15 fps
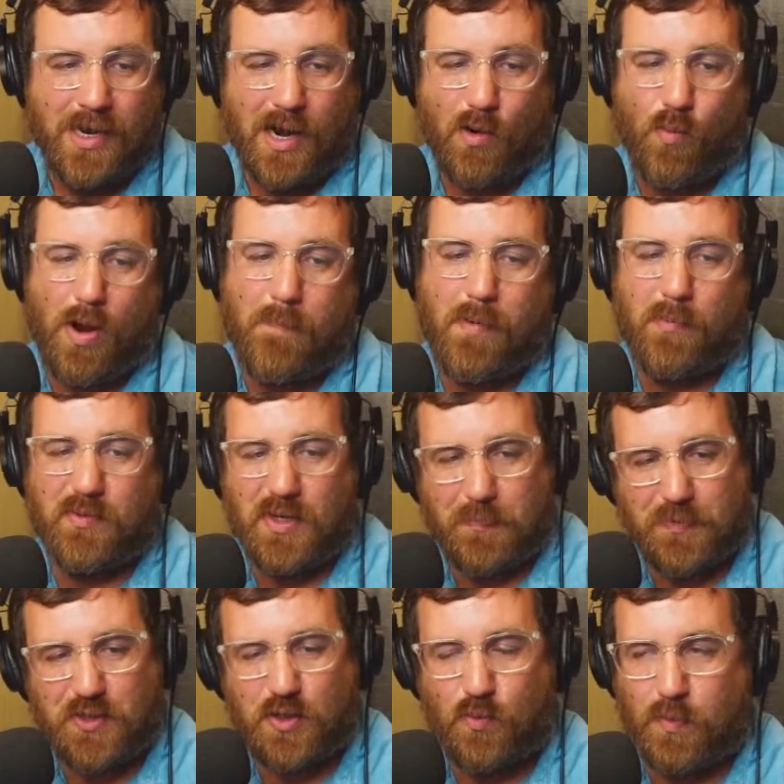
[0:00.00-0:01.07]
Our wet bulb
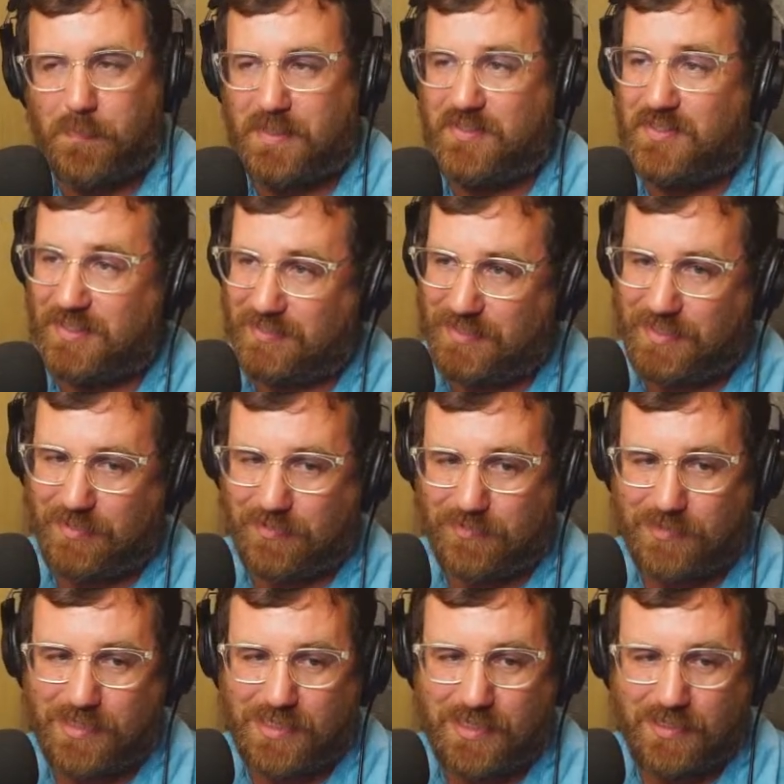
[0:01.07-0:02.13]
temperature would be
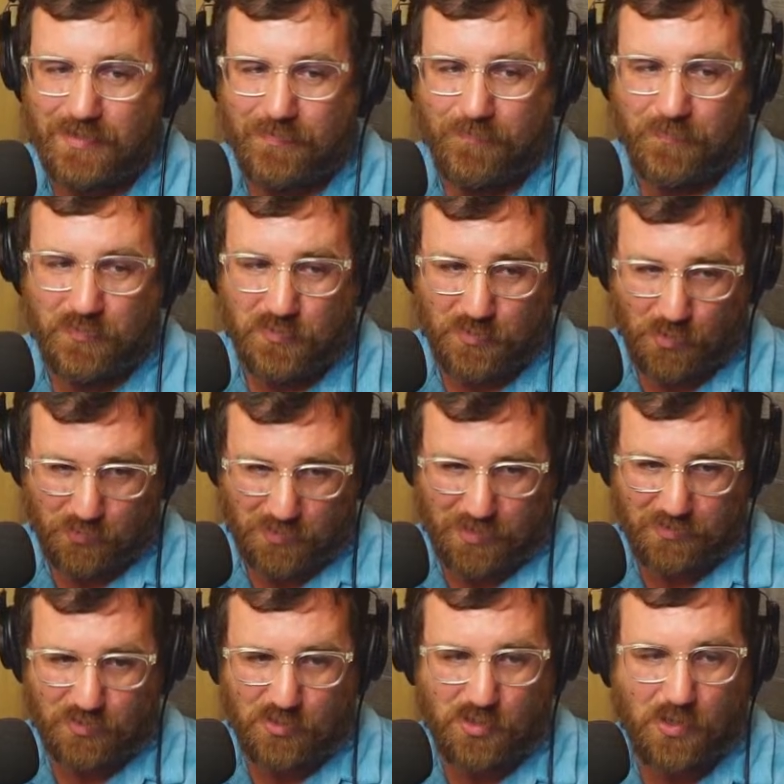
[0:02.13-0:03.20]
63, so
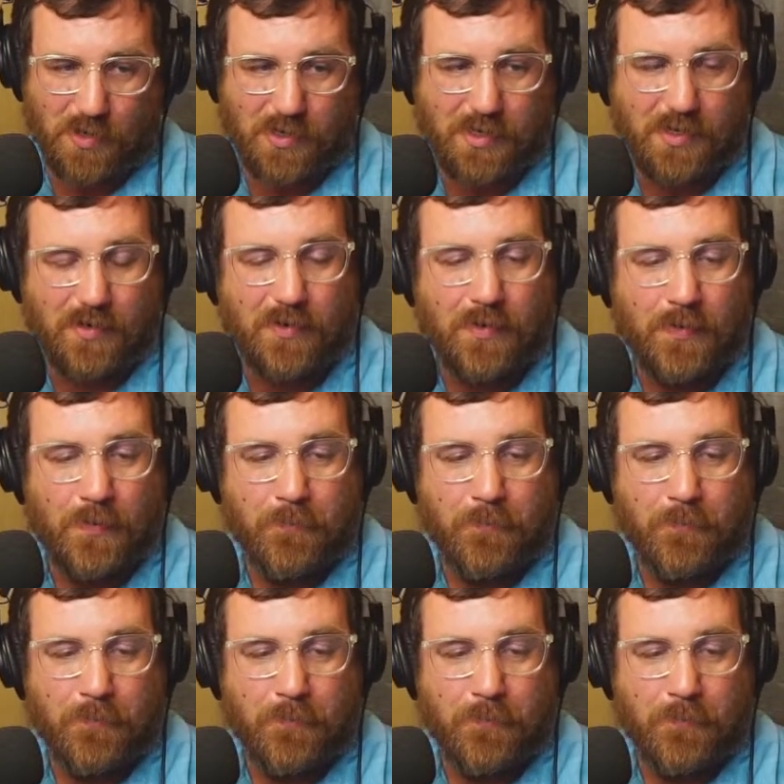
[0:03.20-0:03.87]
says the chart here.